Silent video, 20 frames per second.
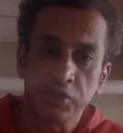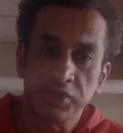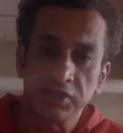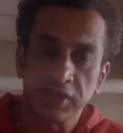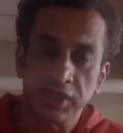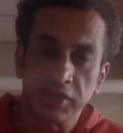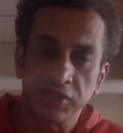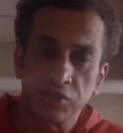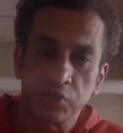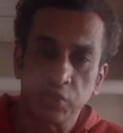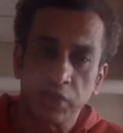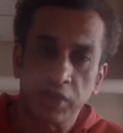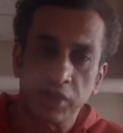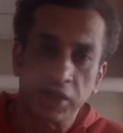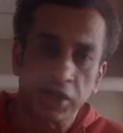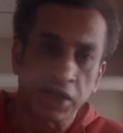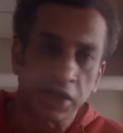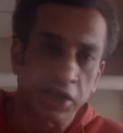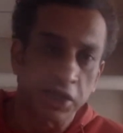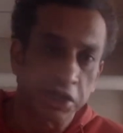the sense where,
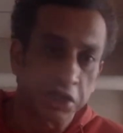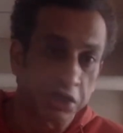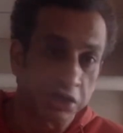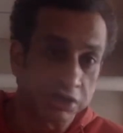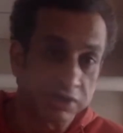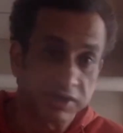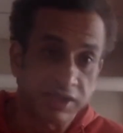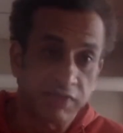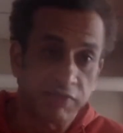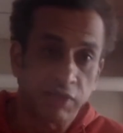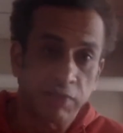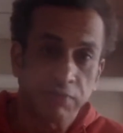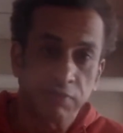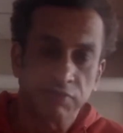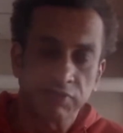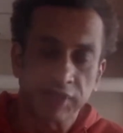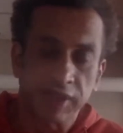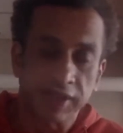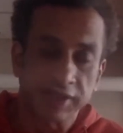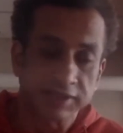developed
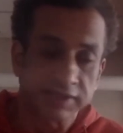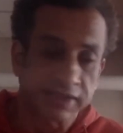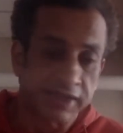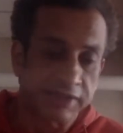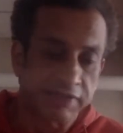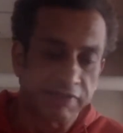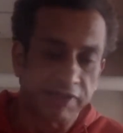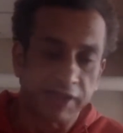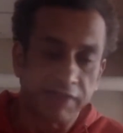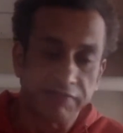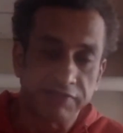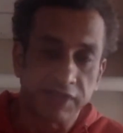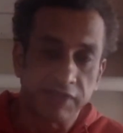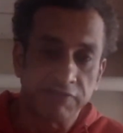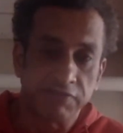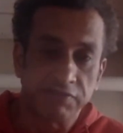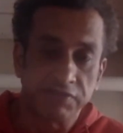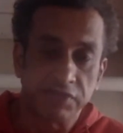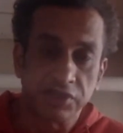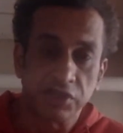over the last like 5, 10,
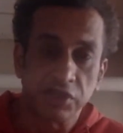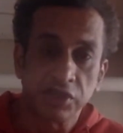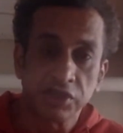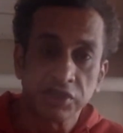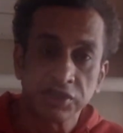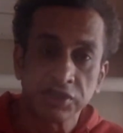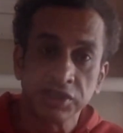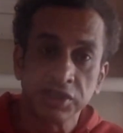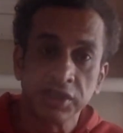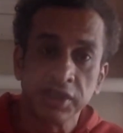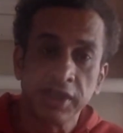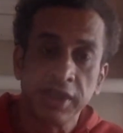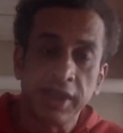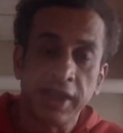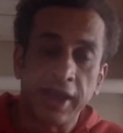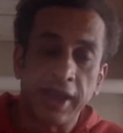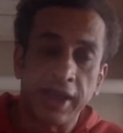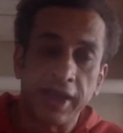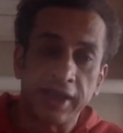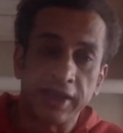15 years,
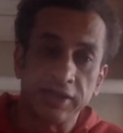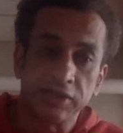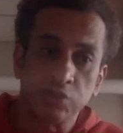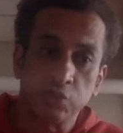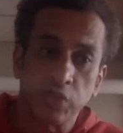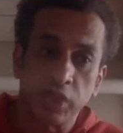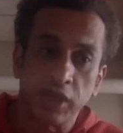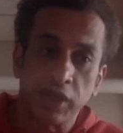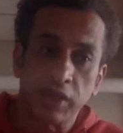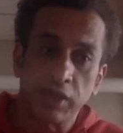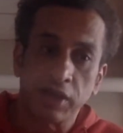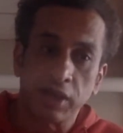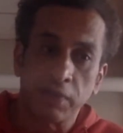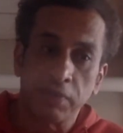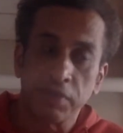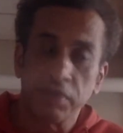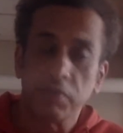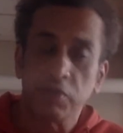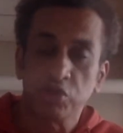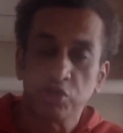and where
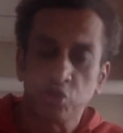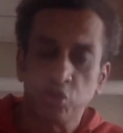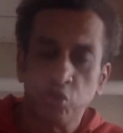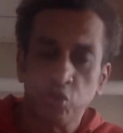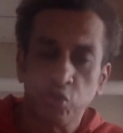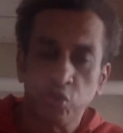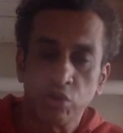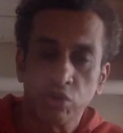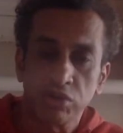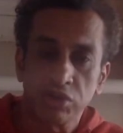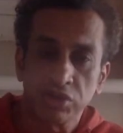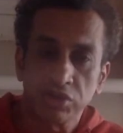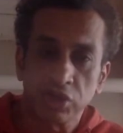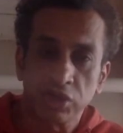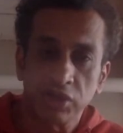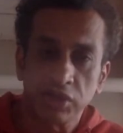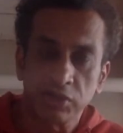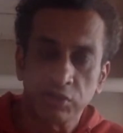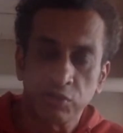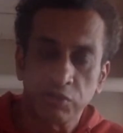pretty much the whole world is
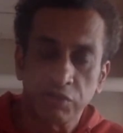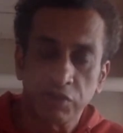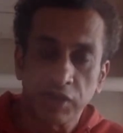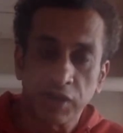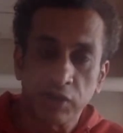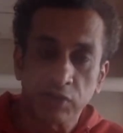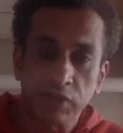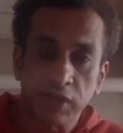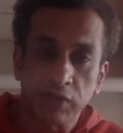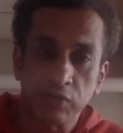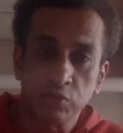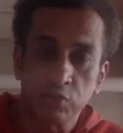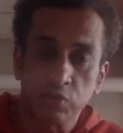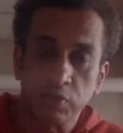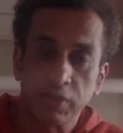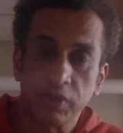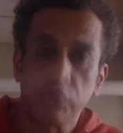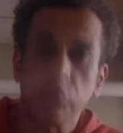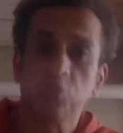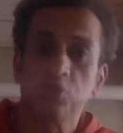running to figure out how to
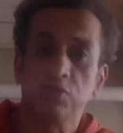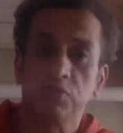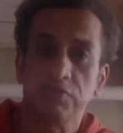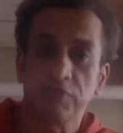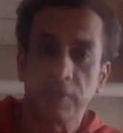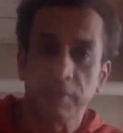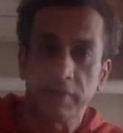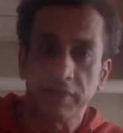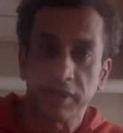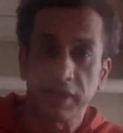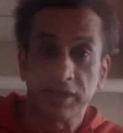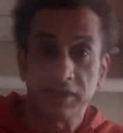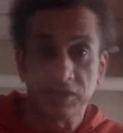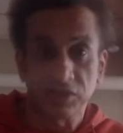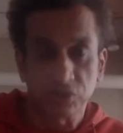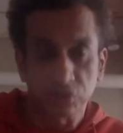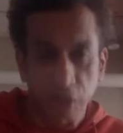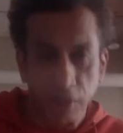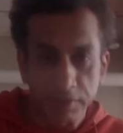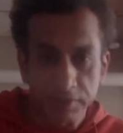make use of them and
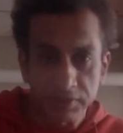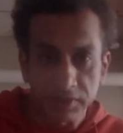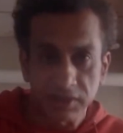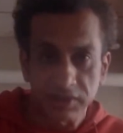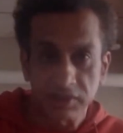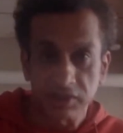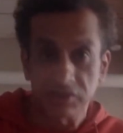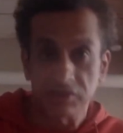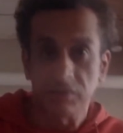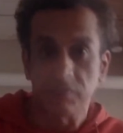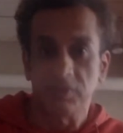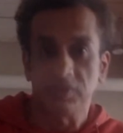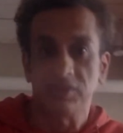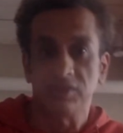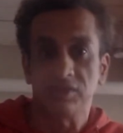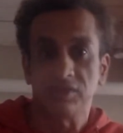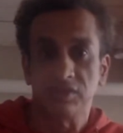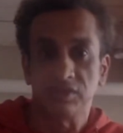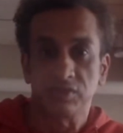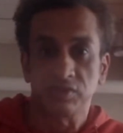disrupt the existing
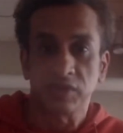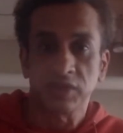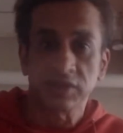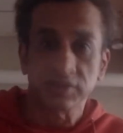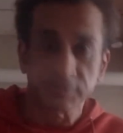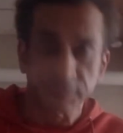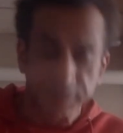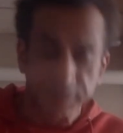businesses, right?